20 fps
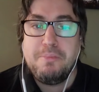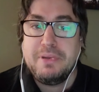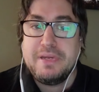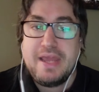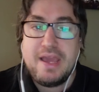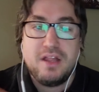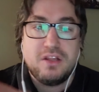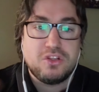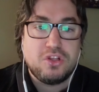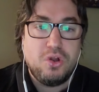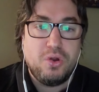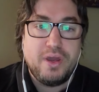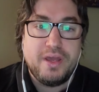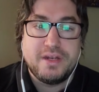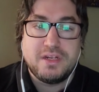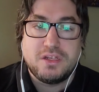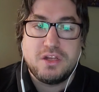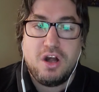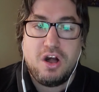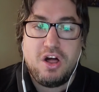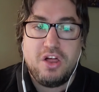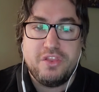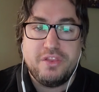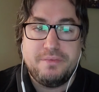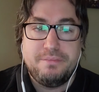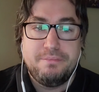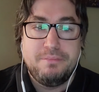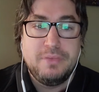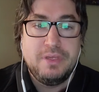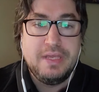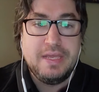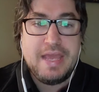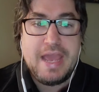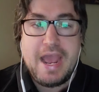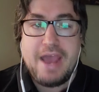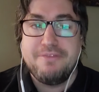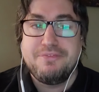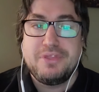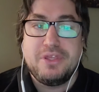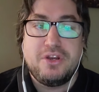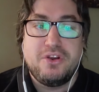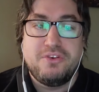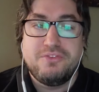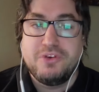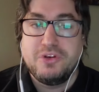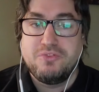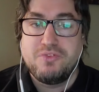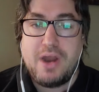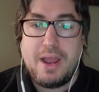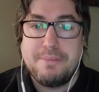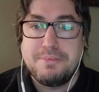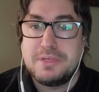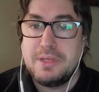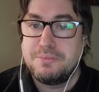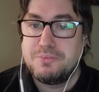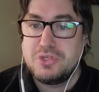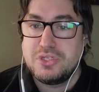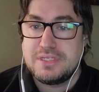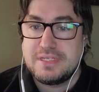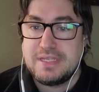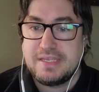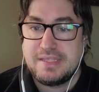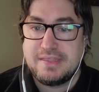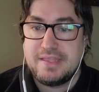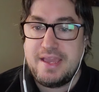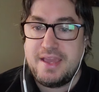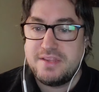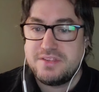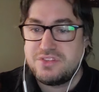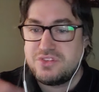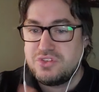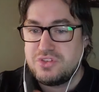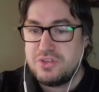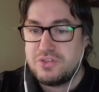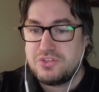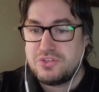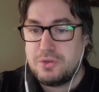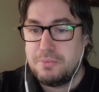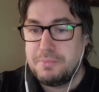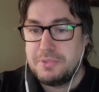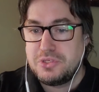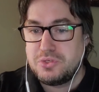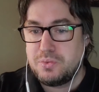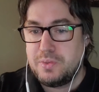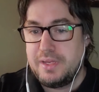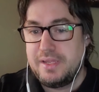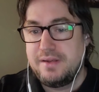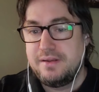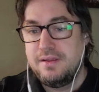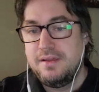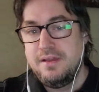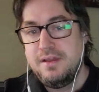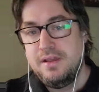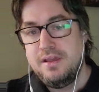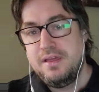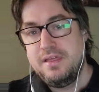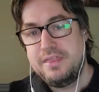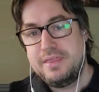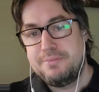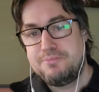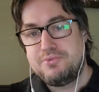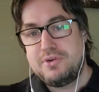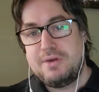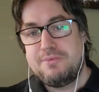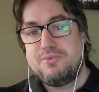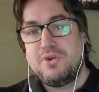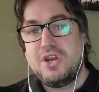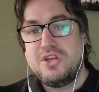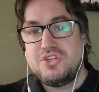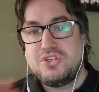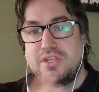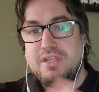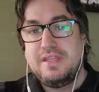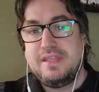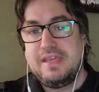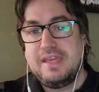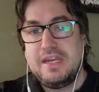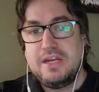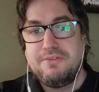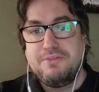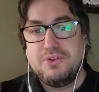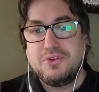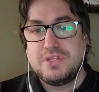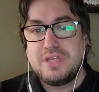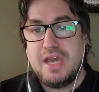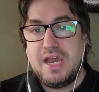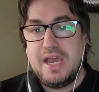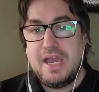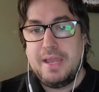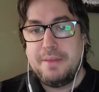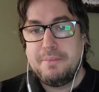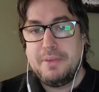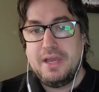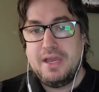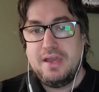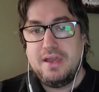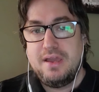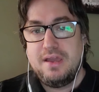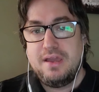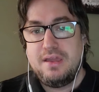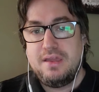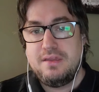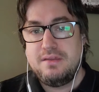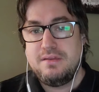yeah, I'll go ahead and call them, have the interview wrapped up just like that. So between the preparation and the interview time,